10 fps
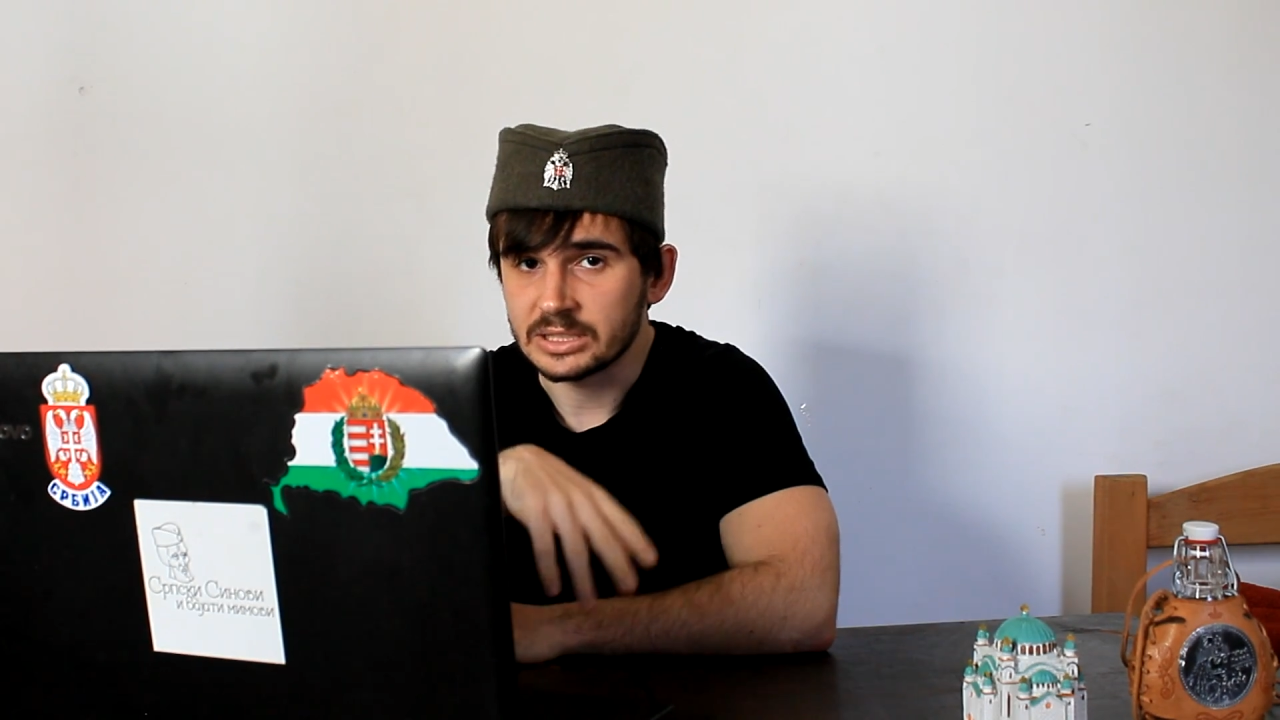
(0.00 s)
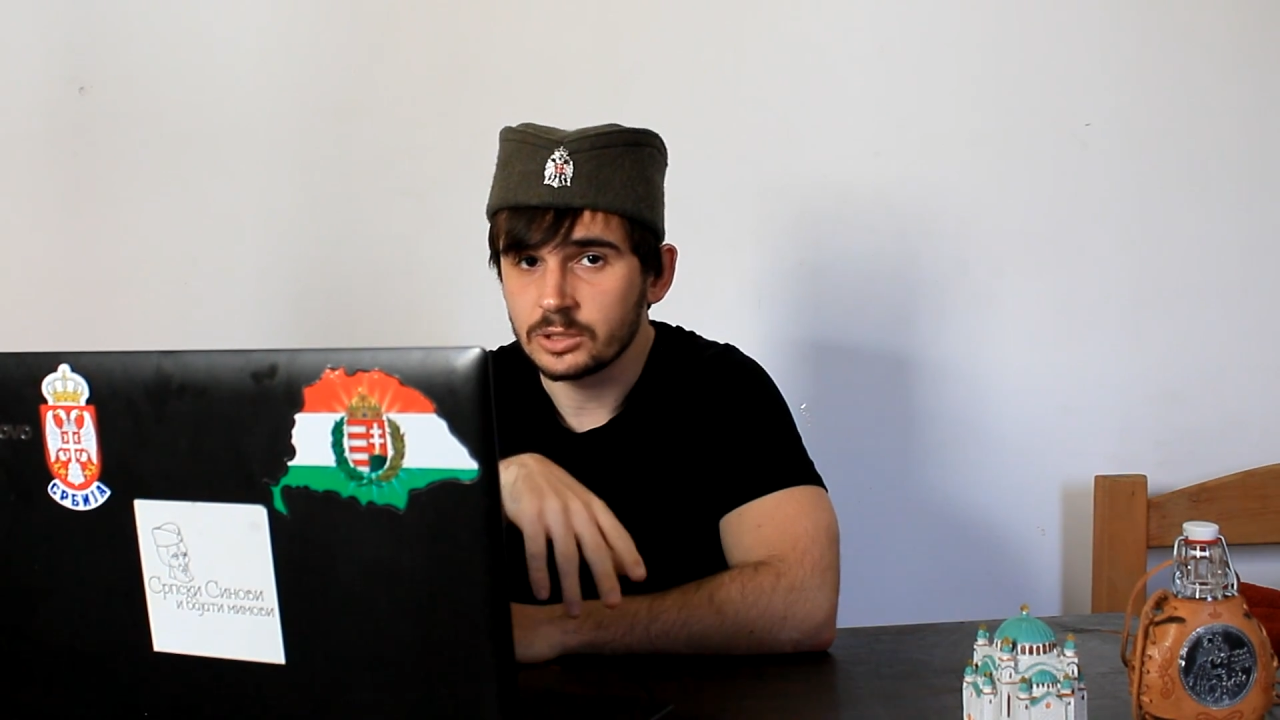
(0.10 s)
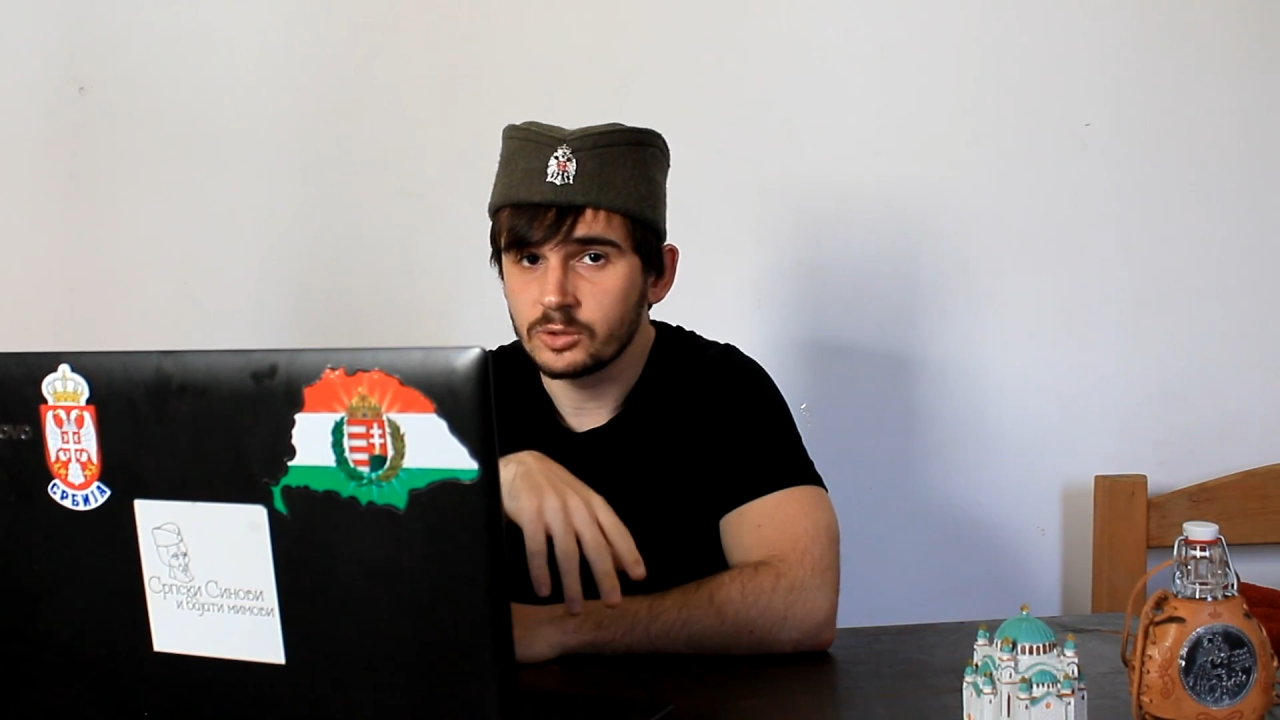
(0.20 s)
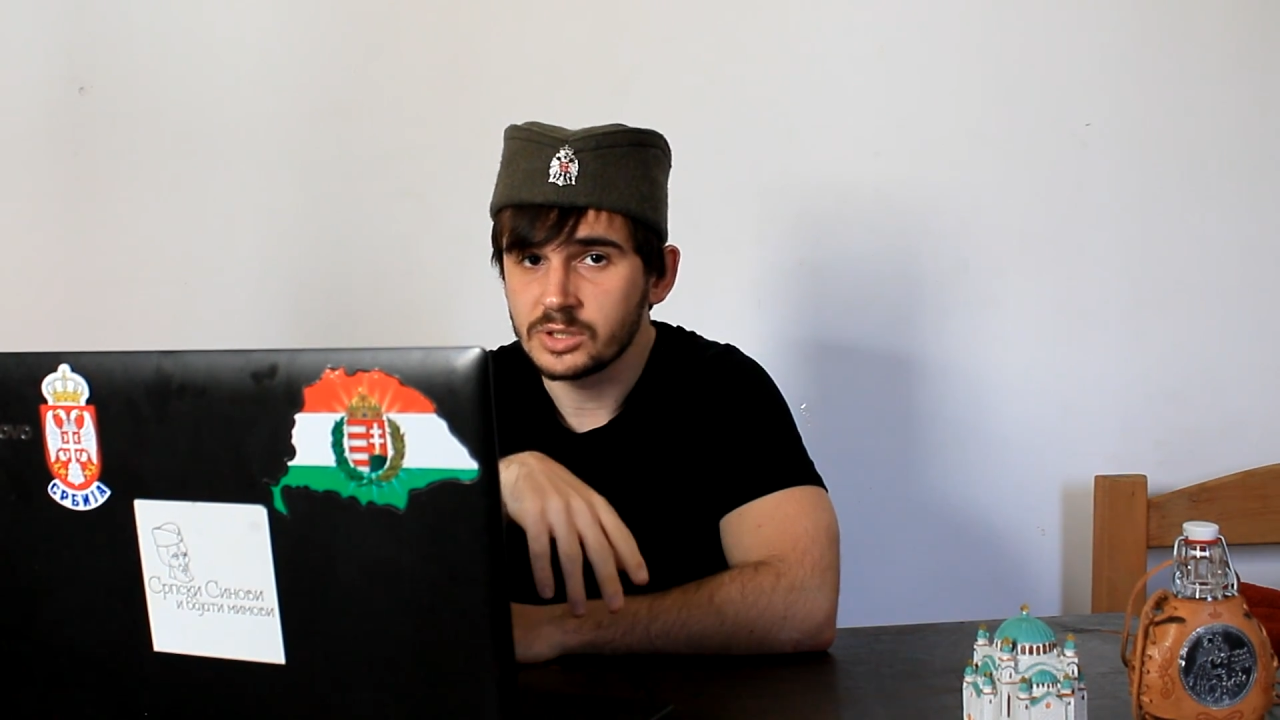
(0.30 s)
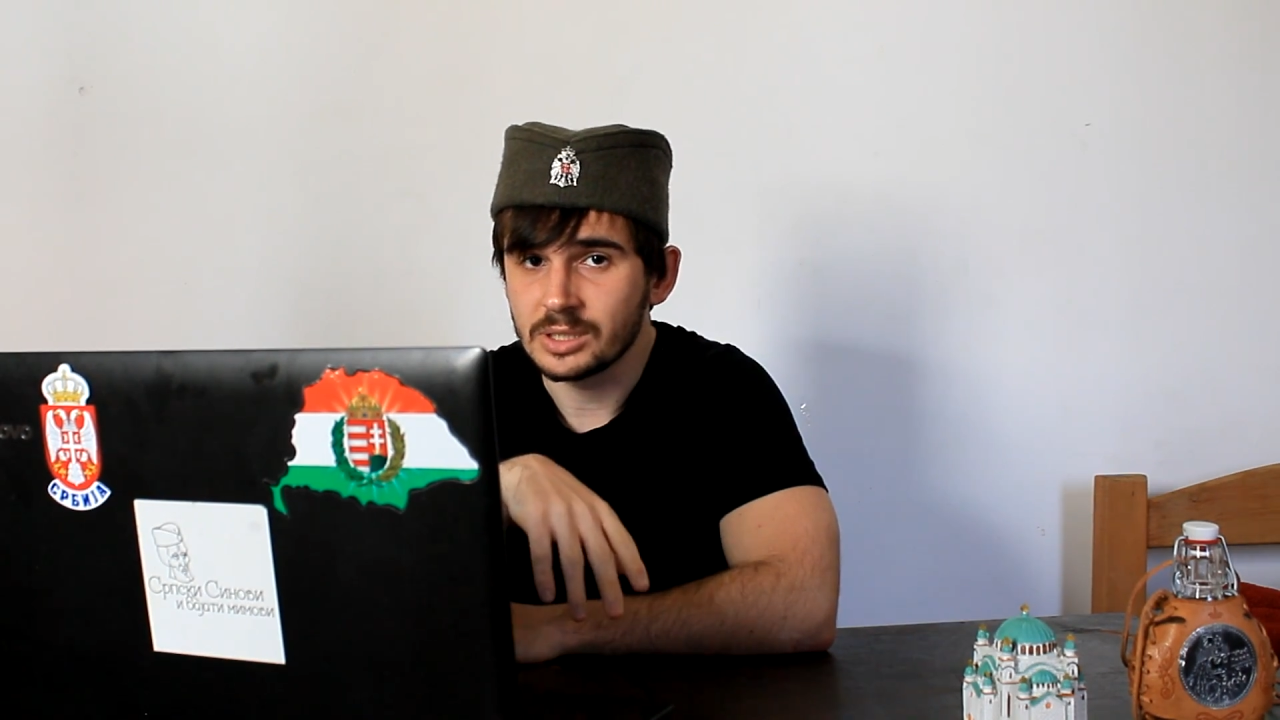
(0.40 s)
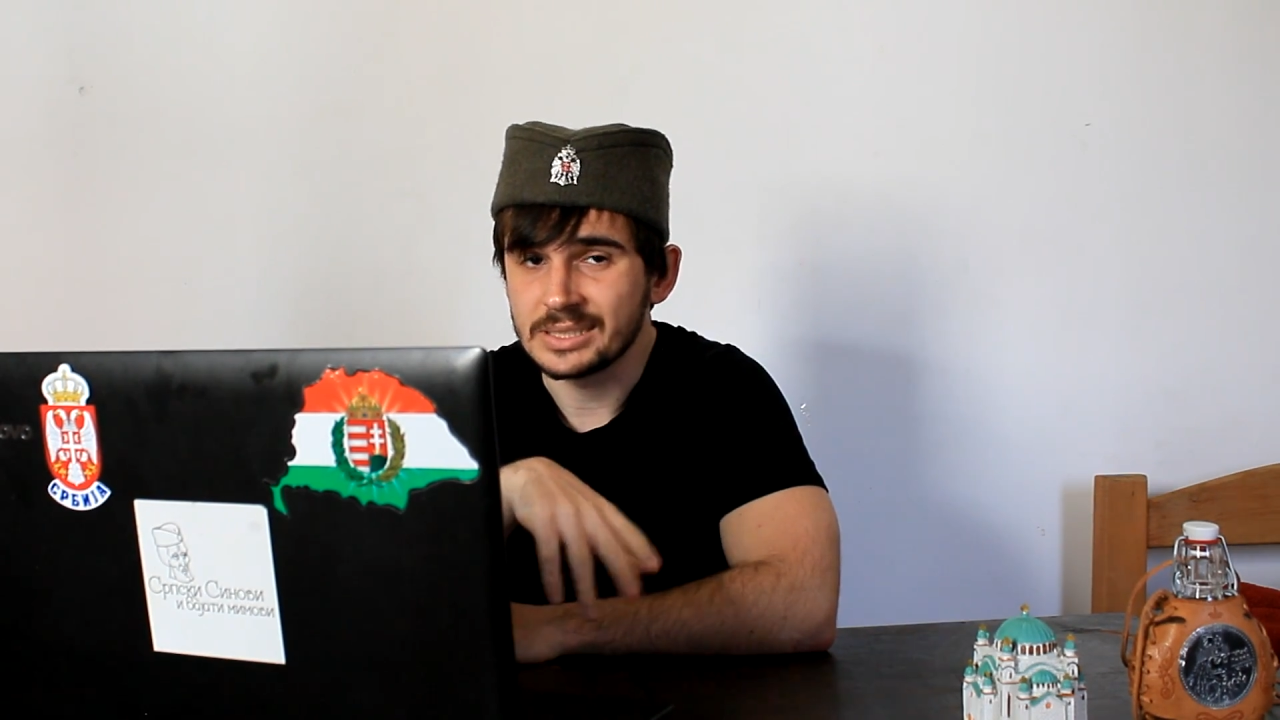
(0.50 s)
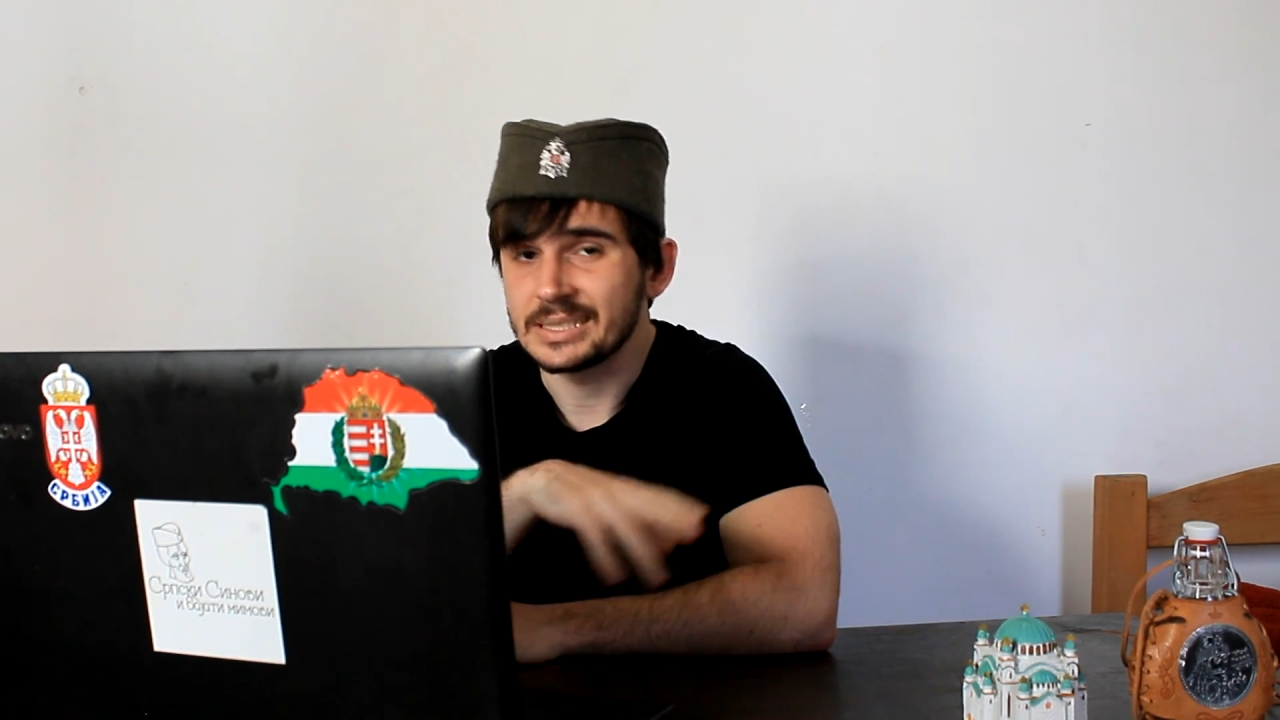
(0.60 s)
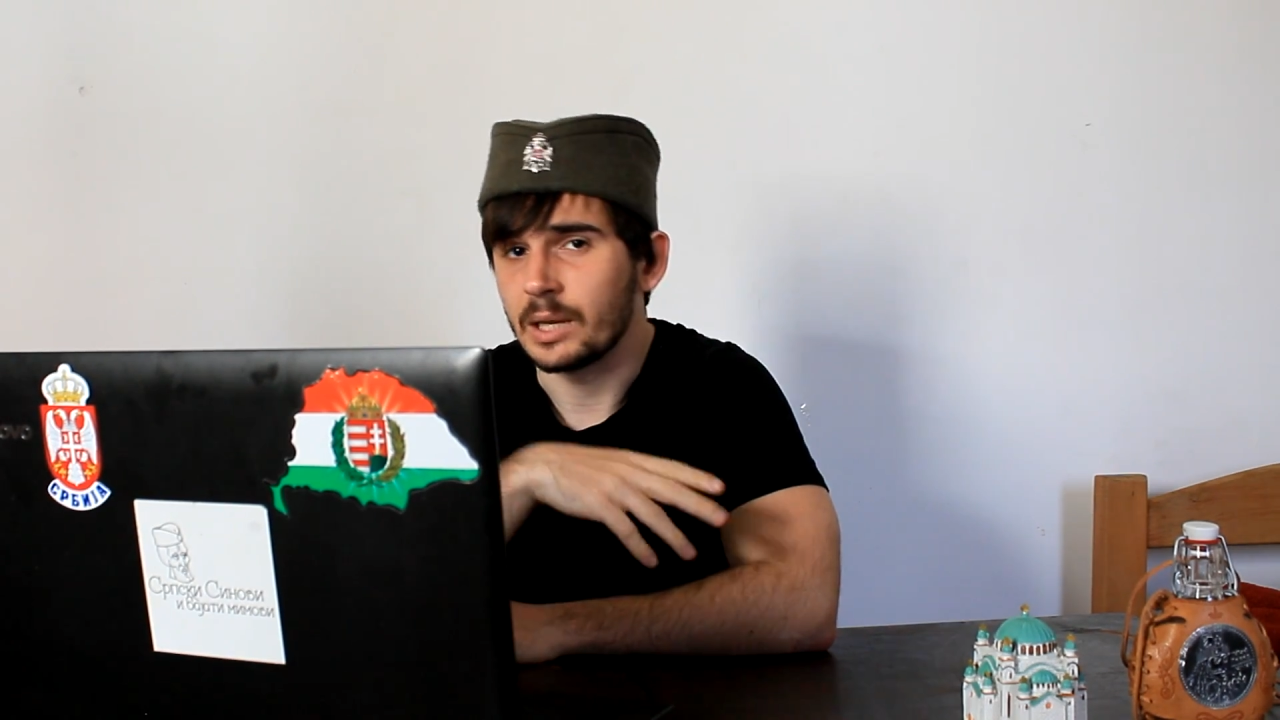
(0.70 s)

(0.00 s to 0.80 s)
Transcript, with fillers: Socialists,